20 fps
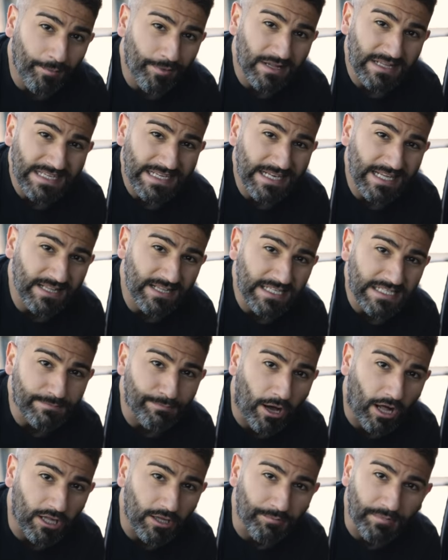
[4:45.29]
I'm cleaning
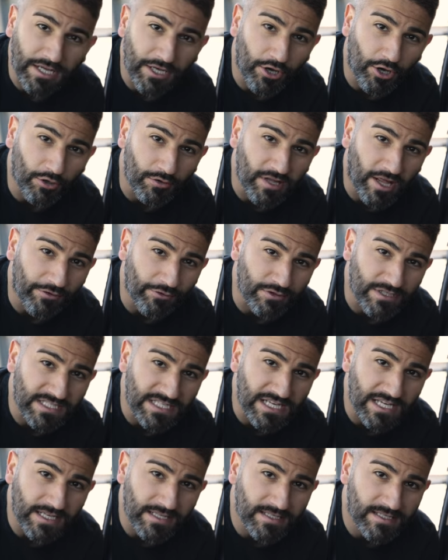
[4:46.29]
these Palomino leather
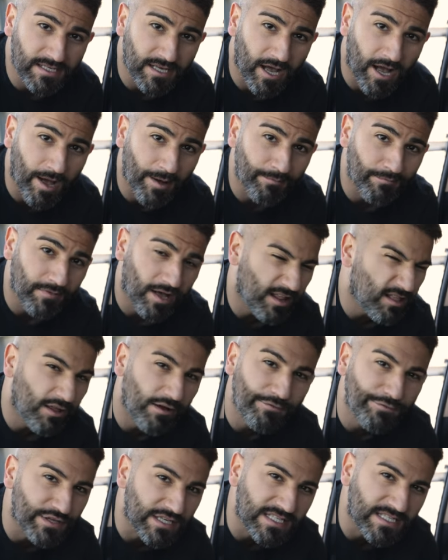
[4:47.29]
seats. I
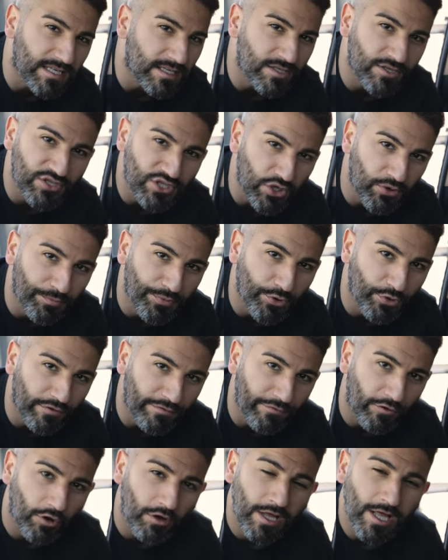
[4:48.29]
love these seats, they're so
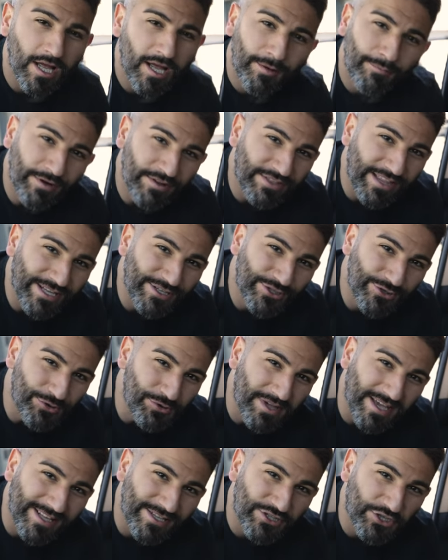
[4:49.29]
beautiful, but they do
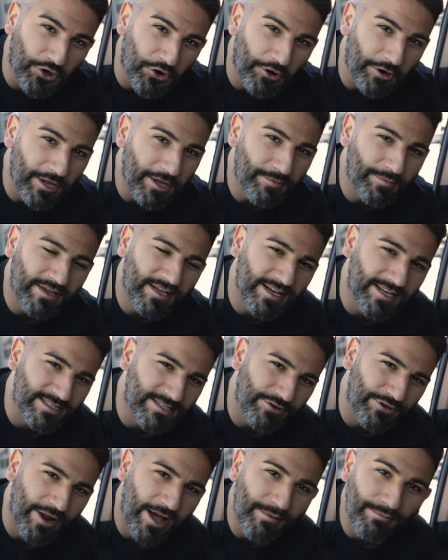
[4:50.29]
get dirty because
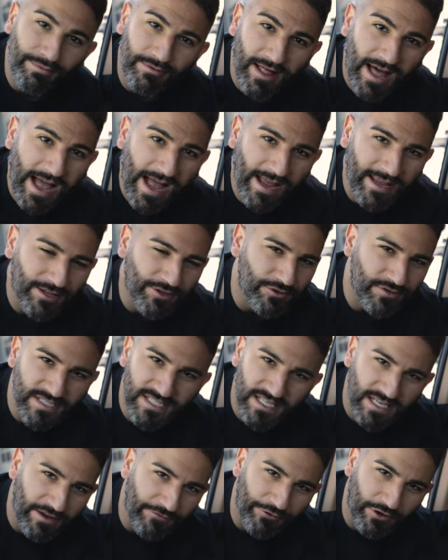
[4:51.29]
they're not black and you
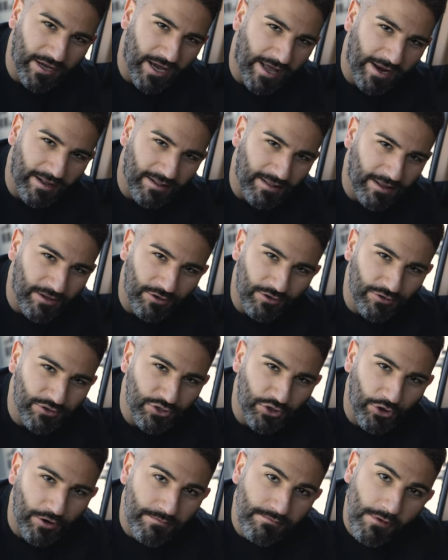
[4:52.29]
see every kind of like little
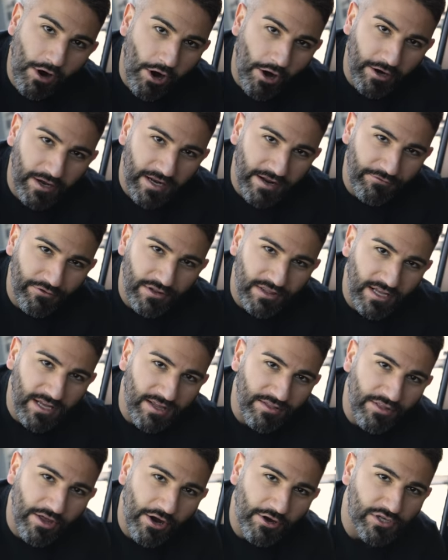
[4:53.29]
dirt mark and everything
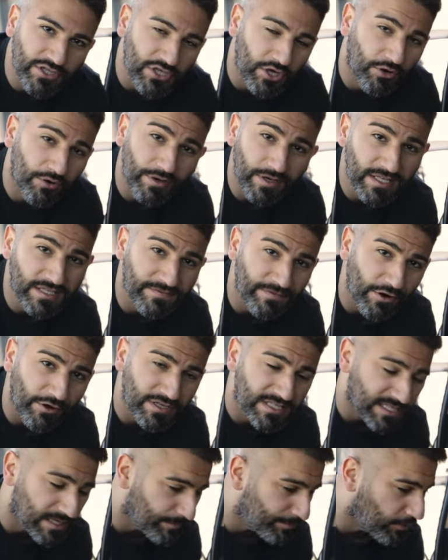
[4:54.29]
in there. So it's very
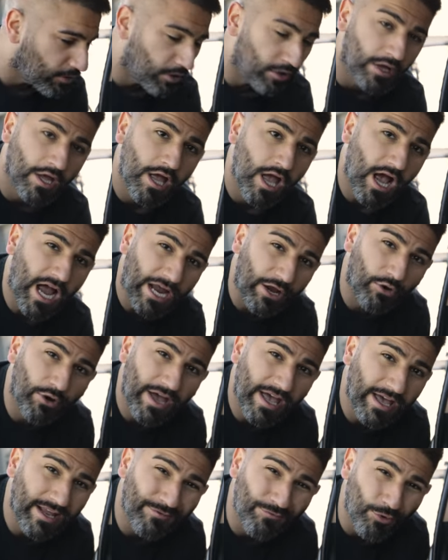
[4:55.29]
simple. I go
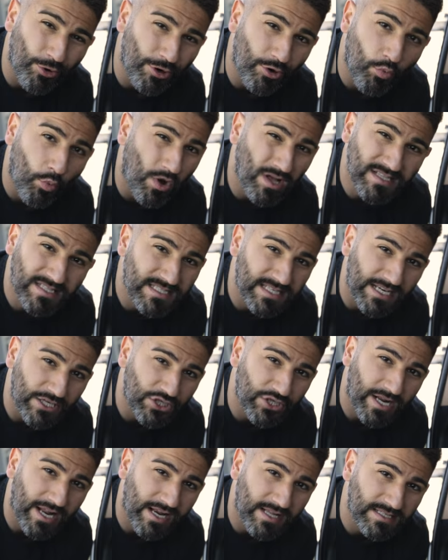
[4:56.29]
ahead and work one
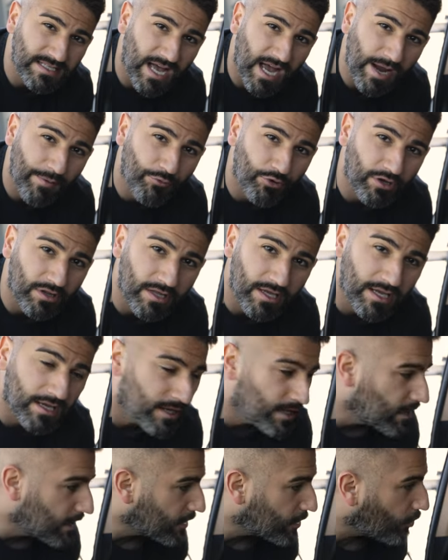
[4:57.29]
section at a time, really.
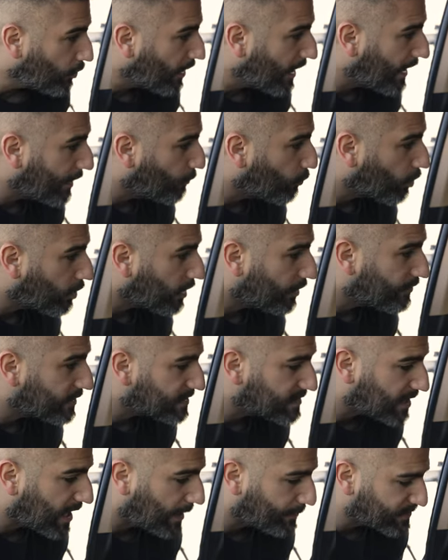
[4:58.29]
Go ahead and work on
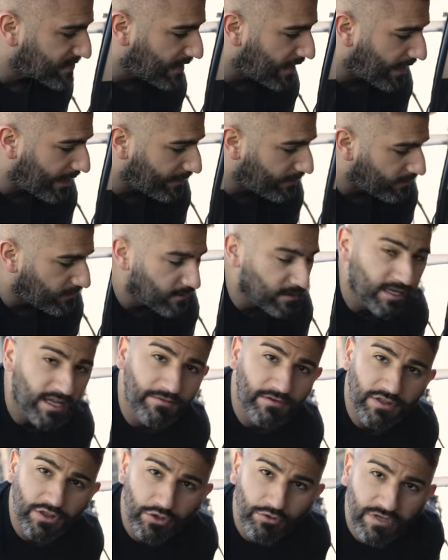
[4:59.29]
this top side,
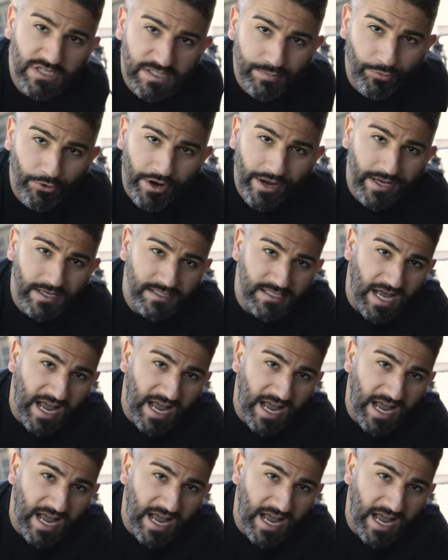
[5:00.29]
give it 3 sprays.